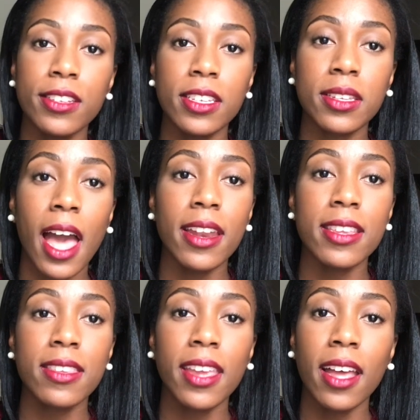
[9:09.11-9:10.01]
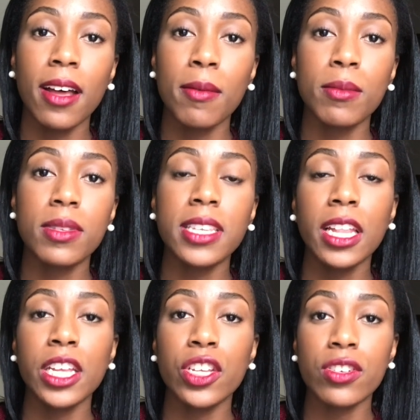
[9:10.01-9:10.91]
It's just kind of um,
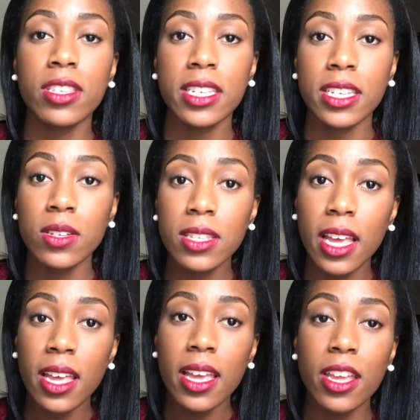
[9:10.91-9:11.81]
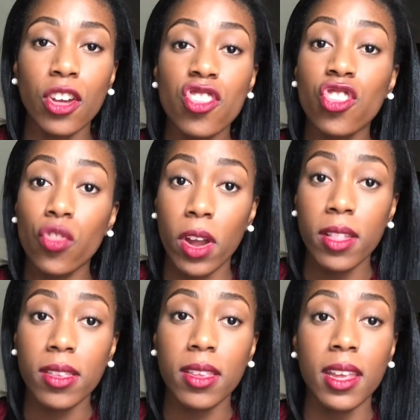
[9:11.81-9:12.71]
selling your skill set and your
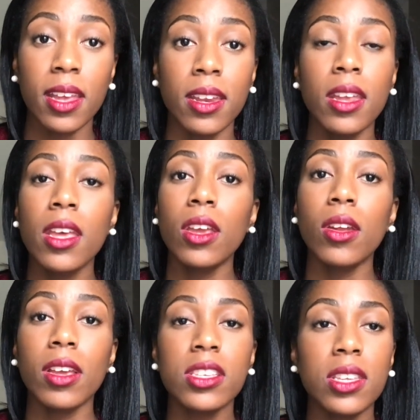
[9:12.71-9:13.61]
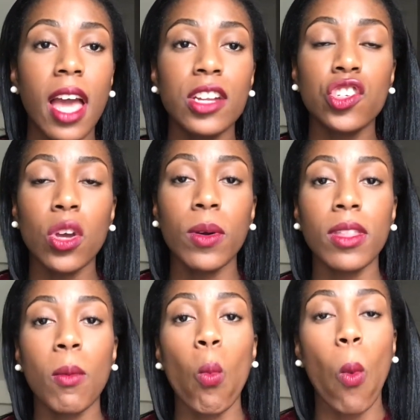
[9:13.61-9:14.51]
strengths, and you know, just kind of showing
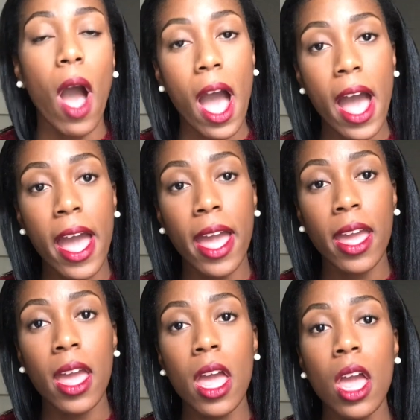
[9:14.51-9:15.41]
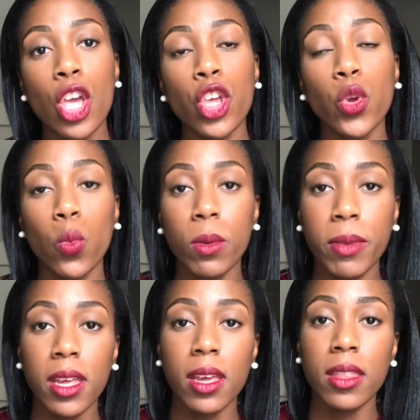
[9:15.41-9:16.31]
them why you would
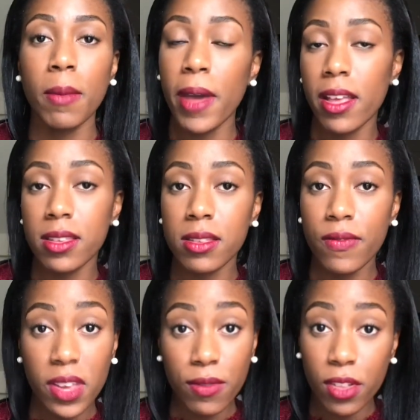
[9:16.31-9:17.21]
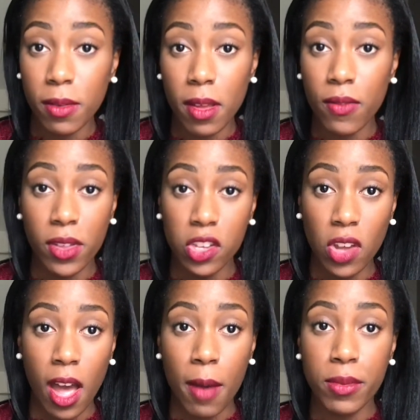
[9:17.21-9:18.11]
be the best fit for the for the
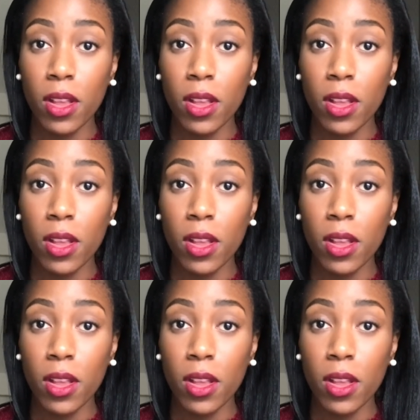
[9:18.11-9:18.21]
job.